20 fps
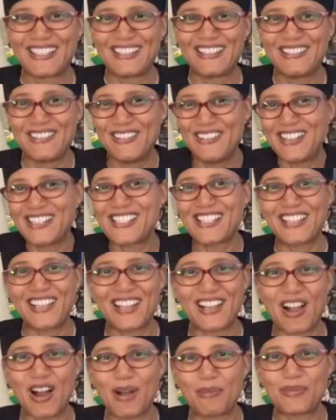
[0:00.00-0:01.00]
Who doesn't
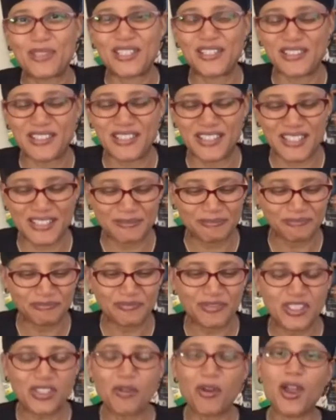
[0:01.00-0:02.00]
like options?
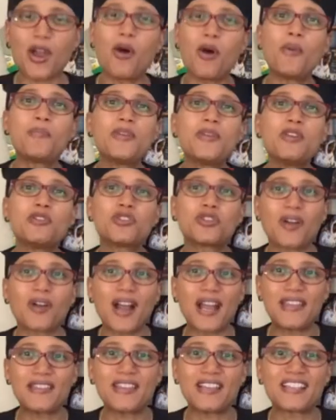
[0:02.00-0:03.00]
So I hope you
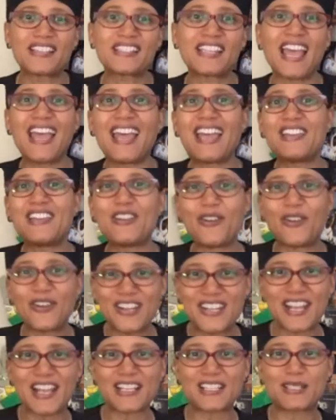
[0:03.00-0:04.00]
try this at your
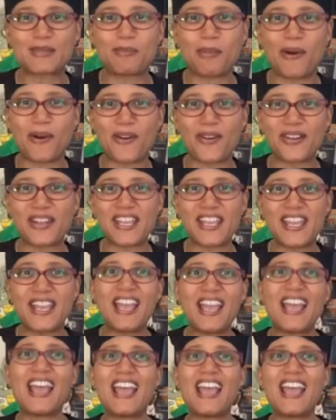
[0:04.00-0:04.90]
next party